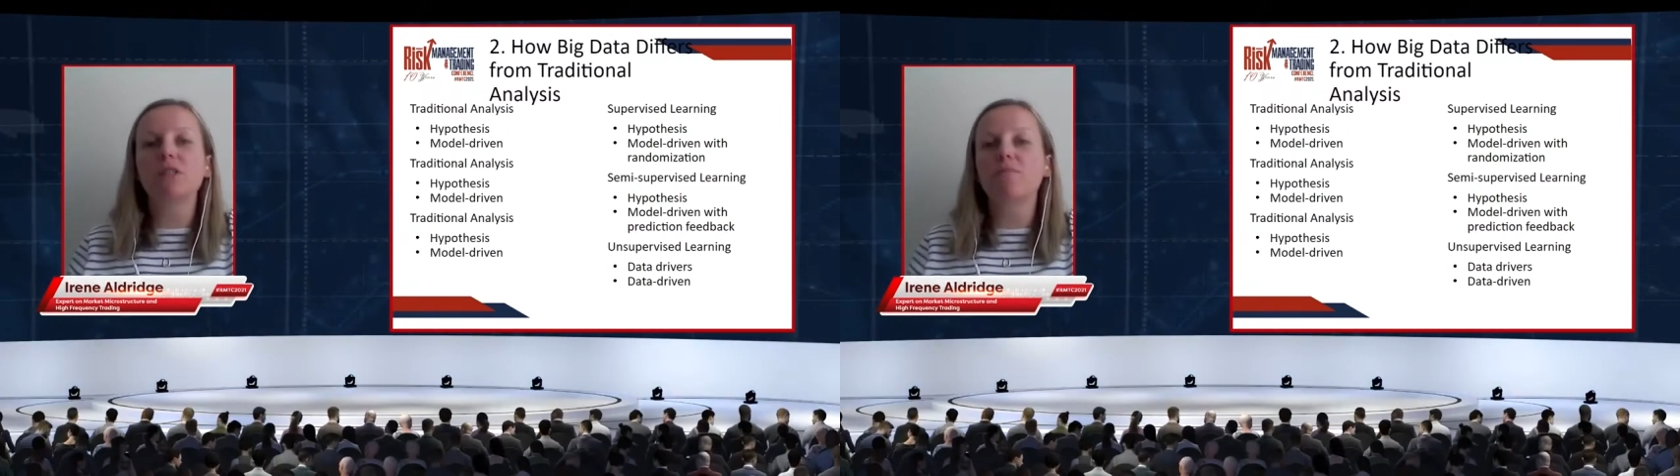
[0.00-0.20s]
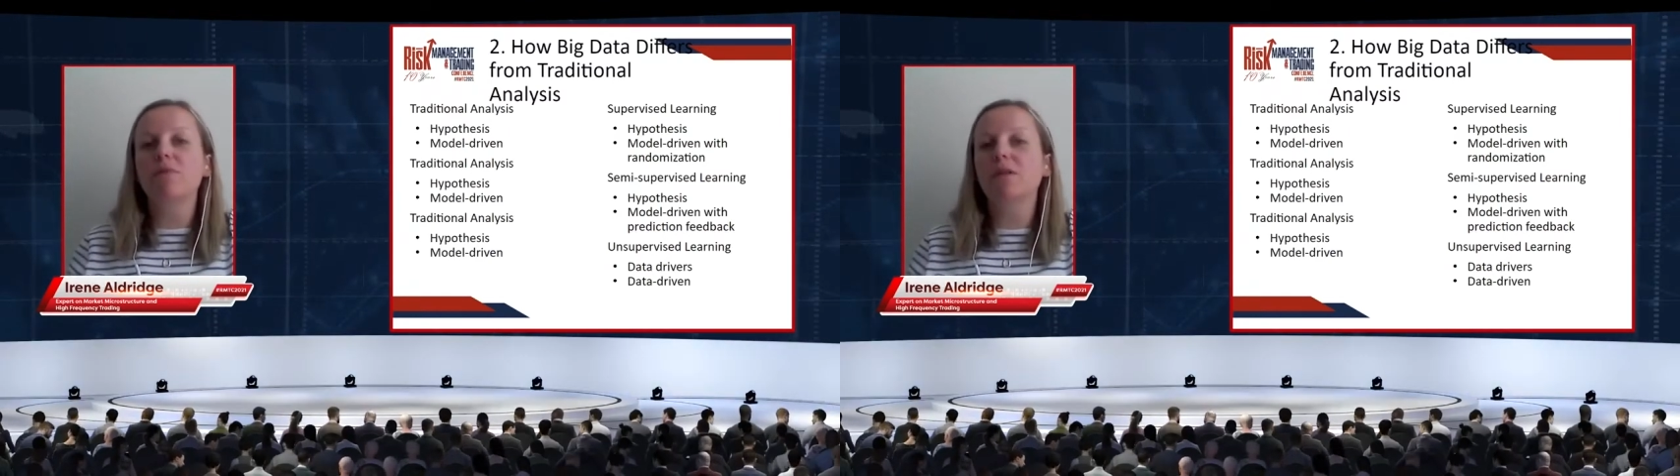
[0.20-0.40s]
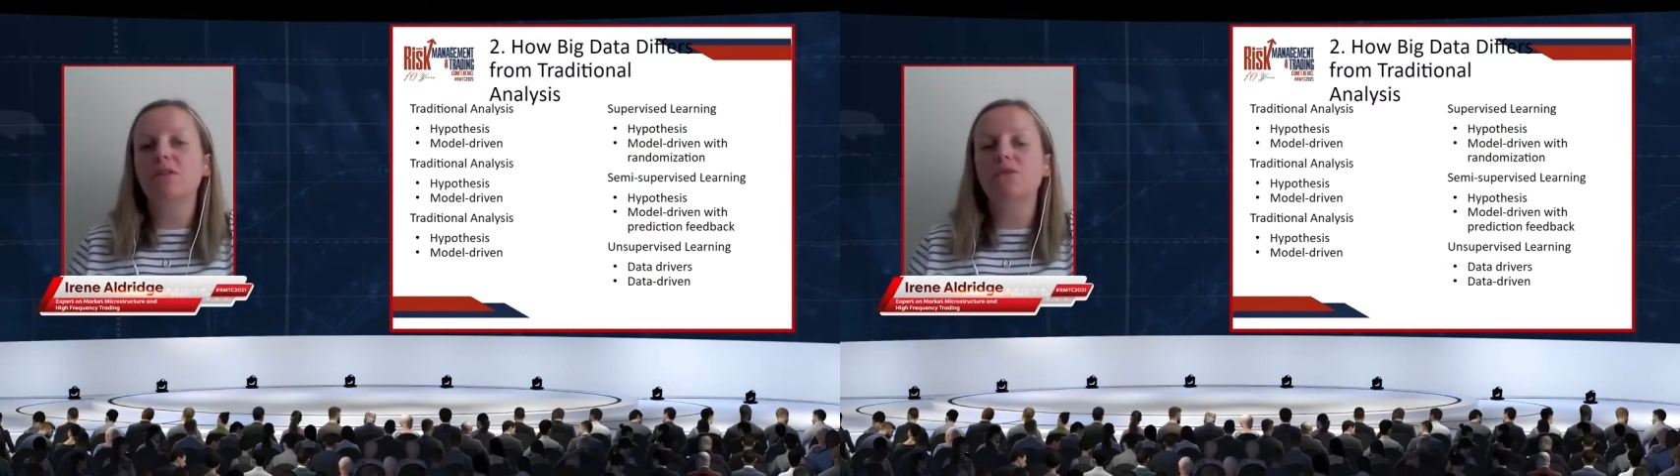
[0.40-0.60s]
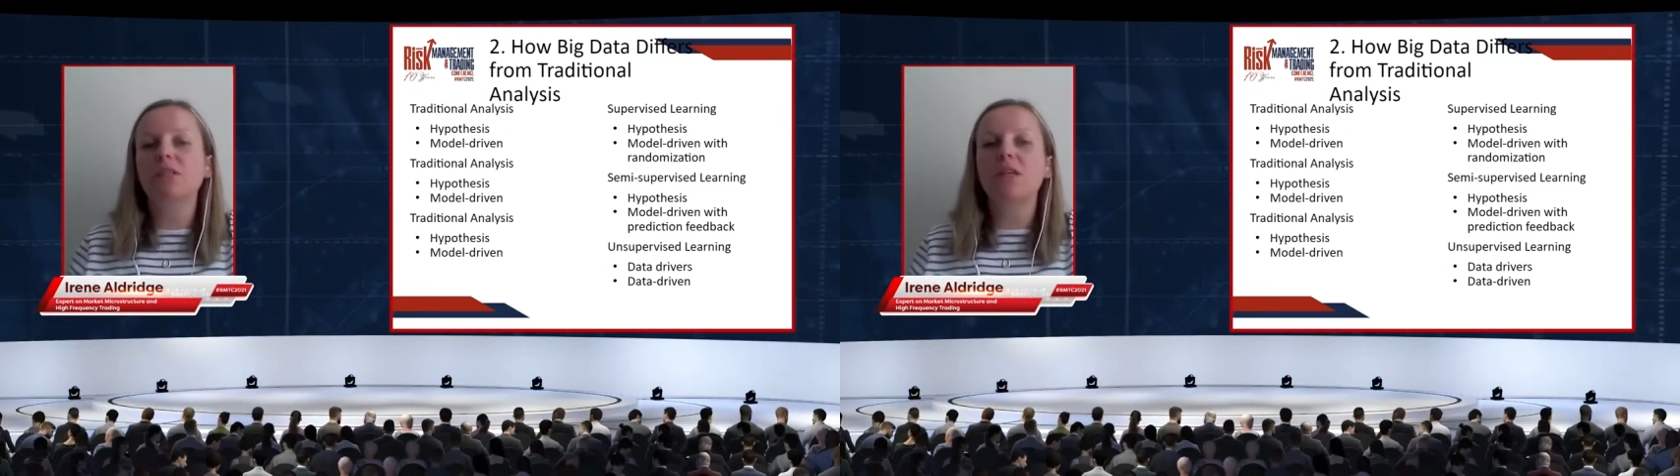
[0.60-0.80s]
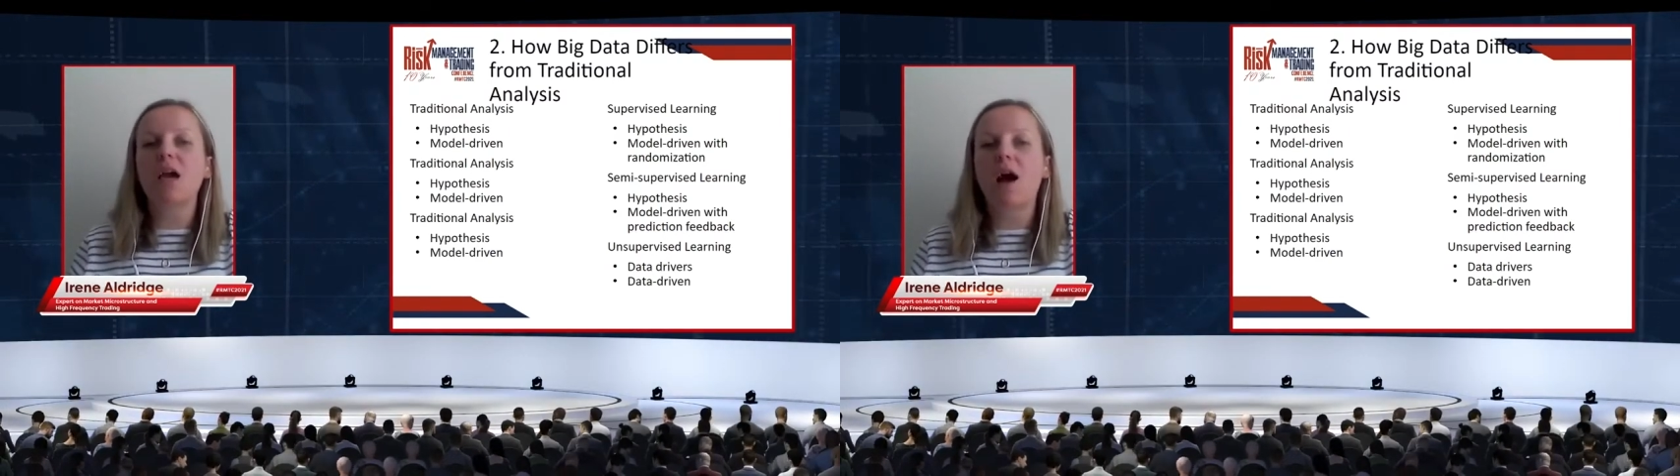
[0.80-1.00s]
the ability to
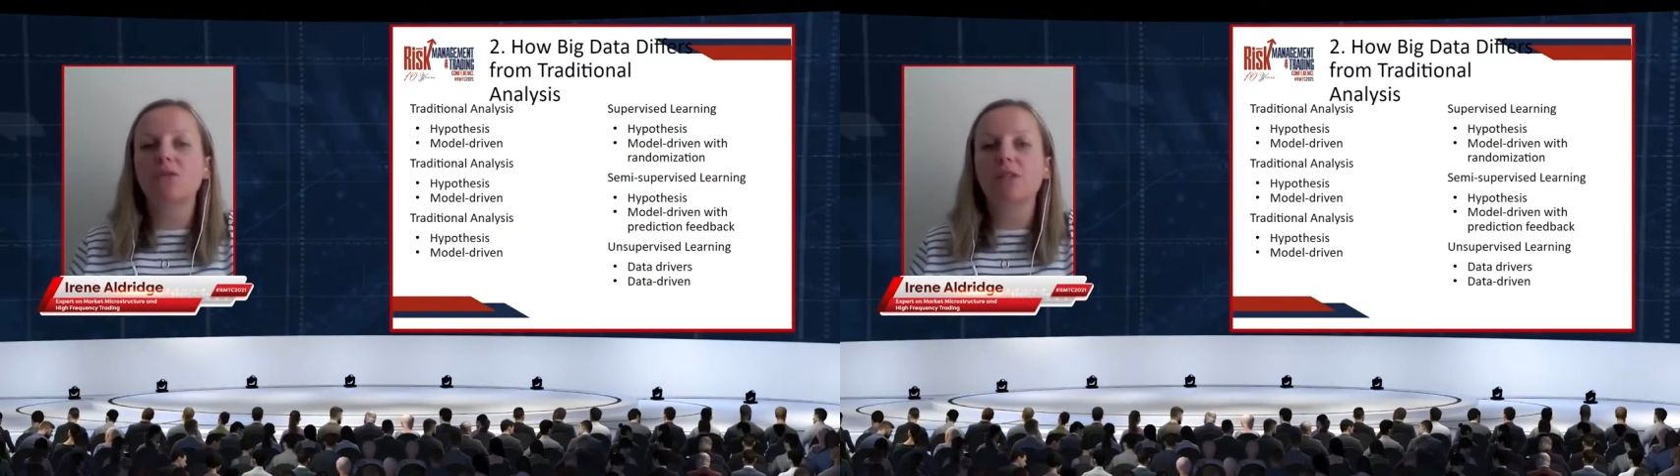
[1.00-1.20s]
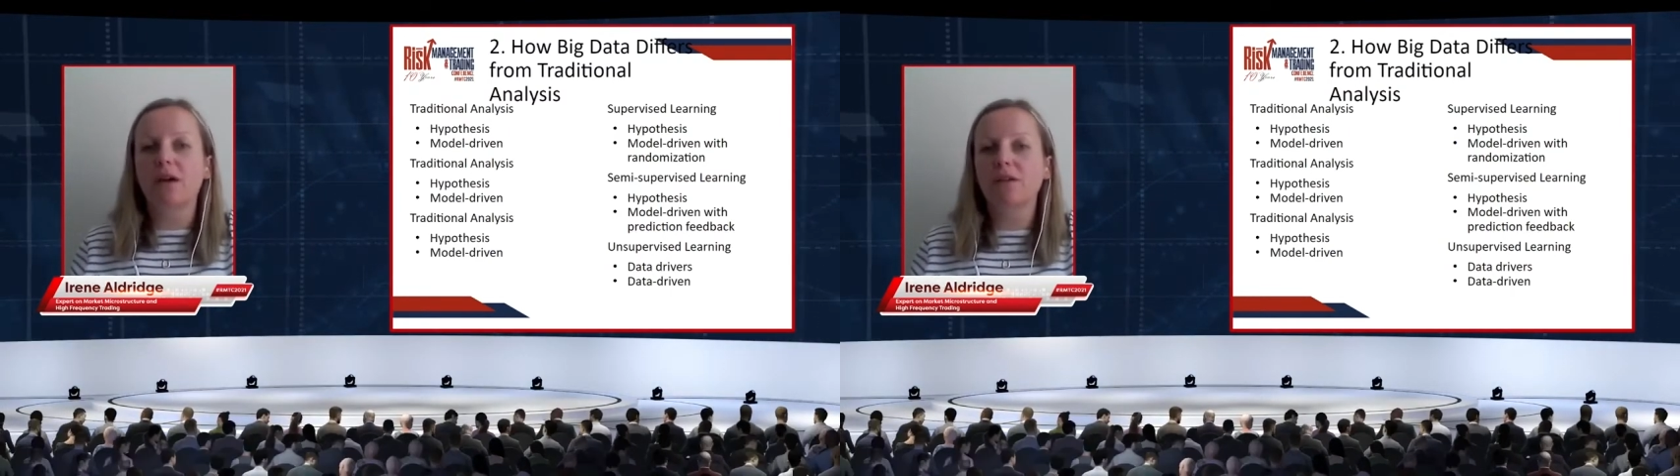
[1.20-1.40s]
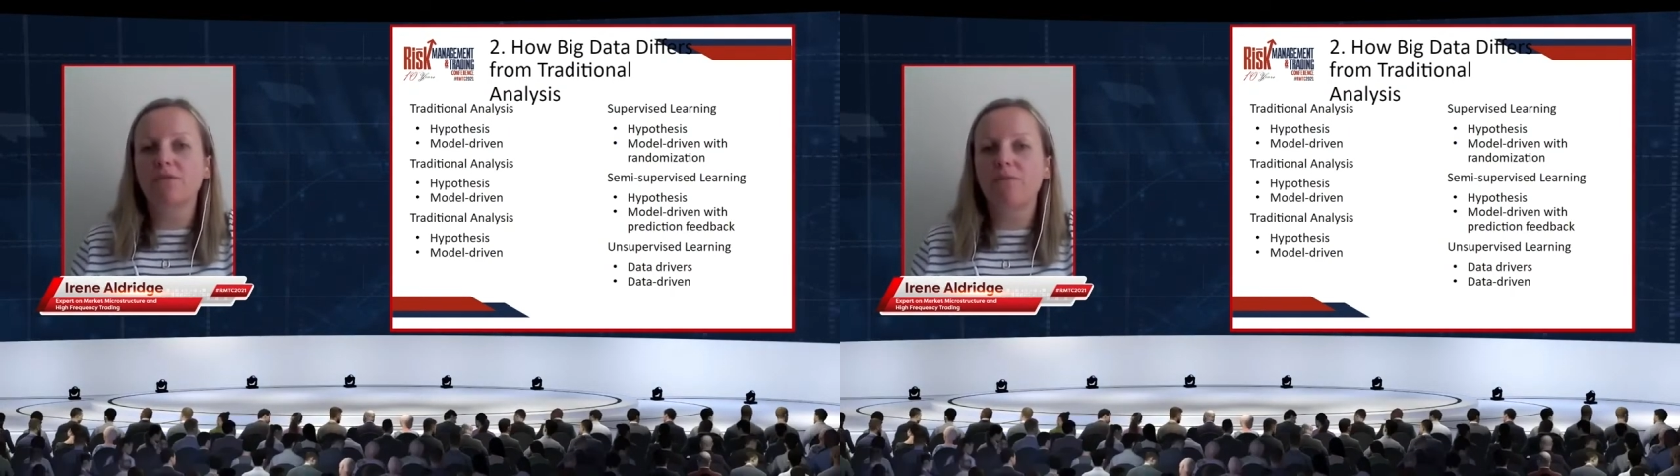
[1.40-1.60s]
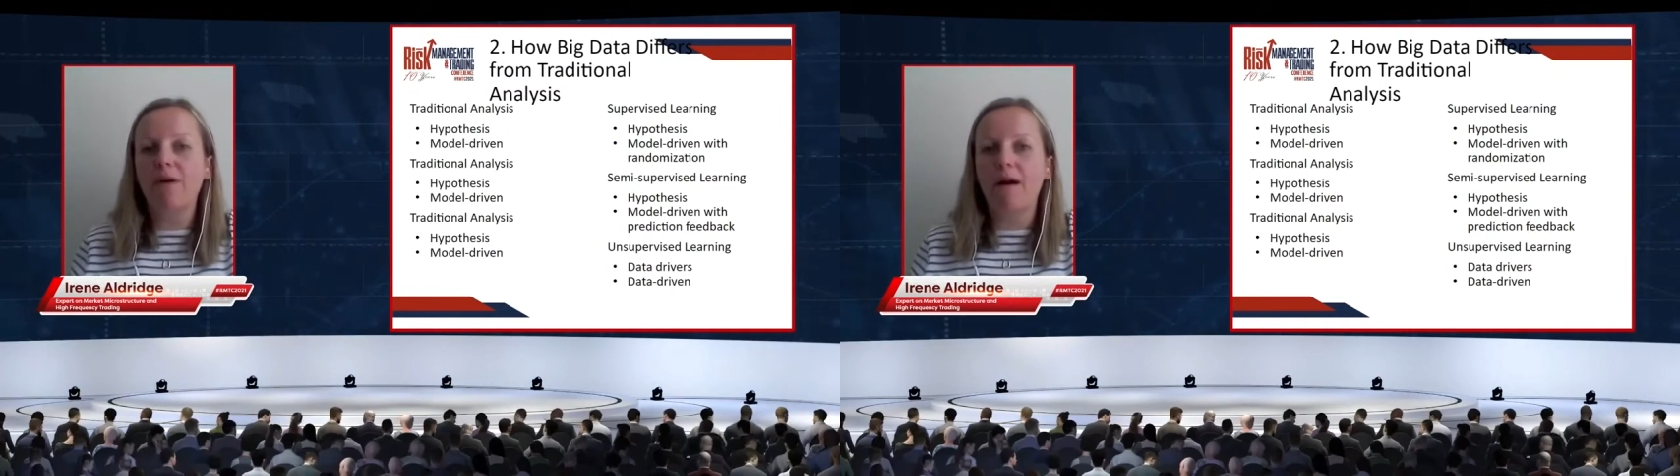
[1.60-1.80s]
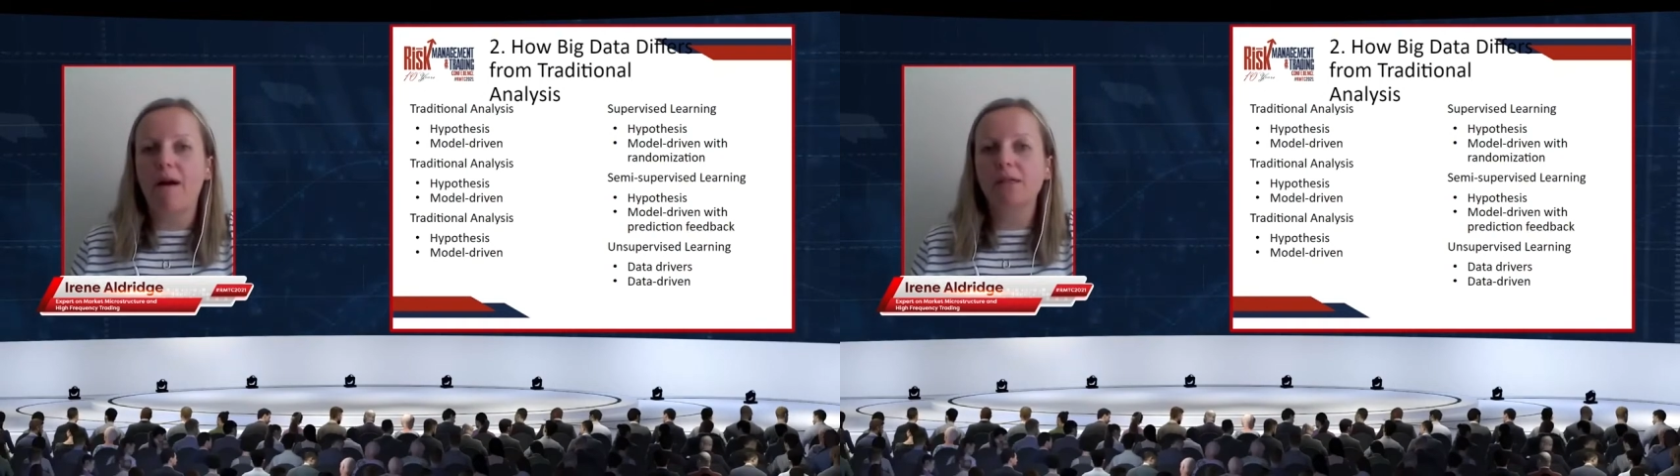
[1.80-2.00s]
see outside of the
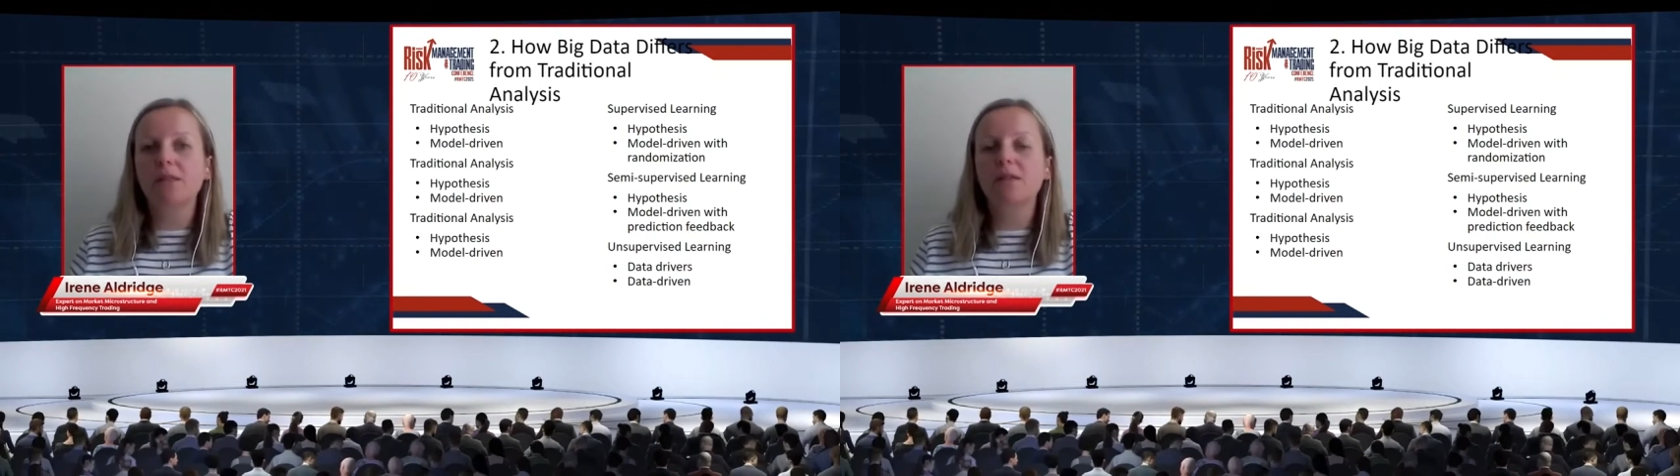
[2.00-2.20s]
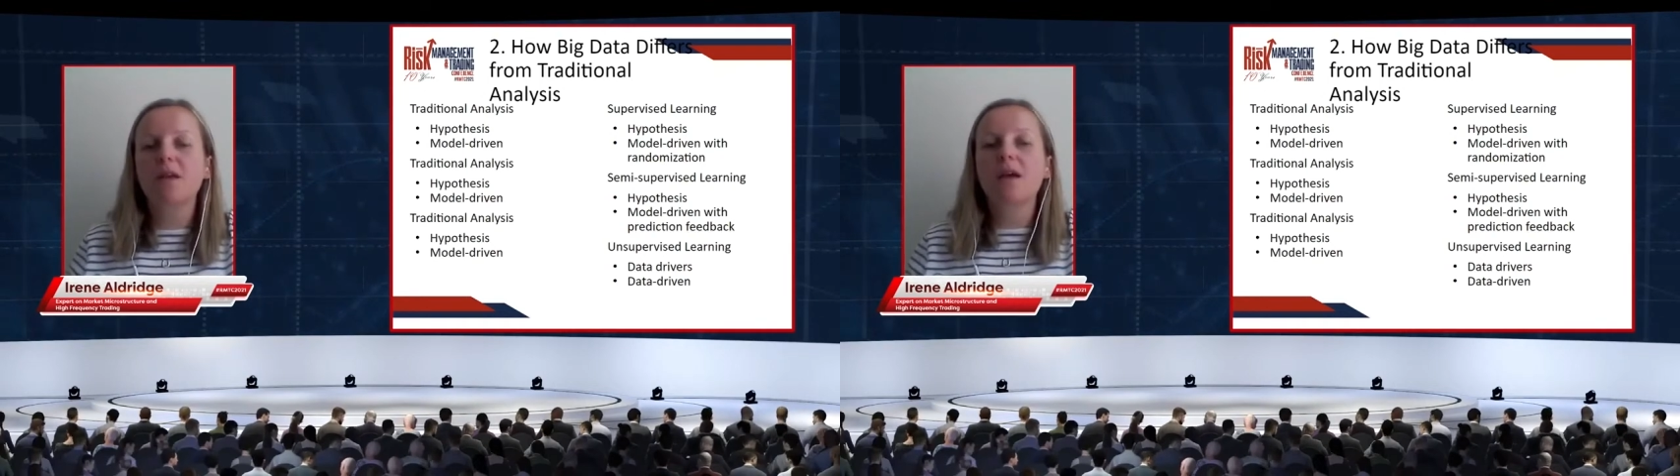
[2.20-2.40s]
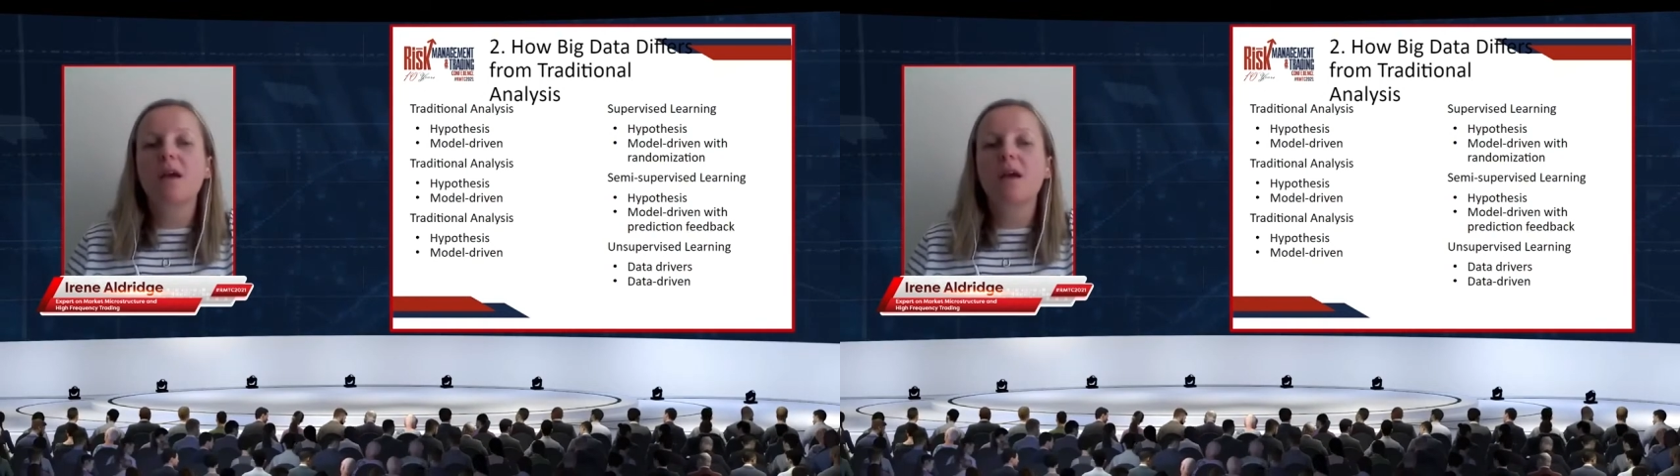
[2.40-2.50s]
box.